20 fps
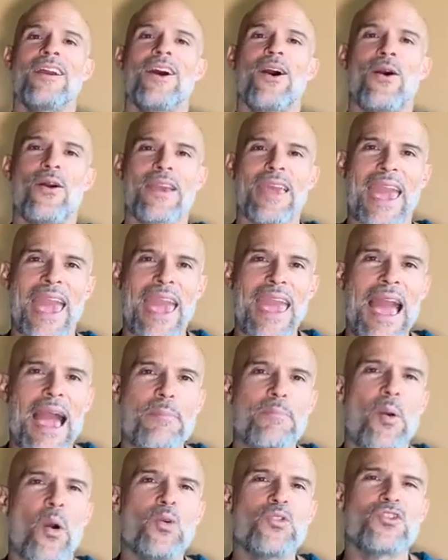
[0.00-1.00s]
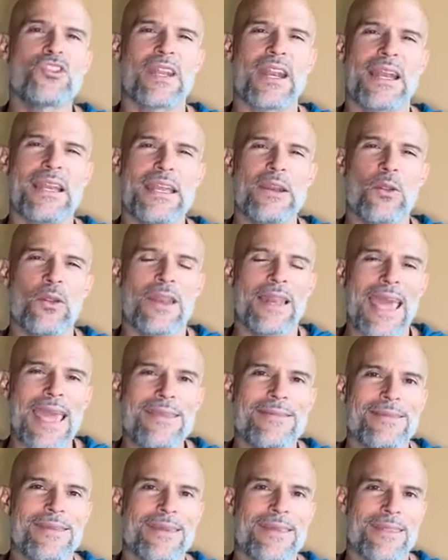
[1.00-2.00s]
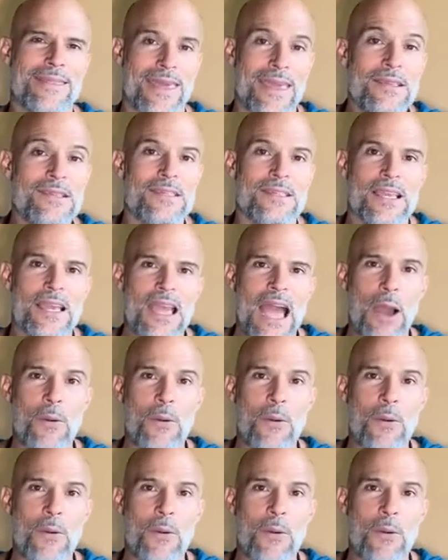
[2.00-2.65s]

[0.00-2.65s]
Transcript: Okay, I posted a little late this.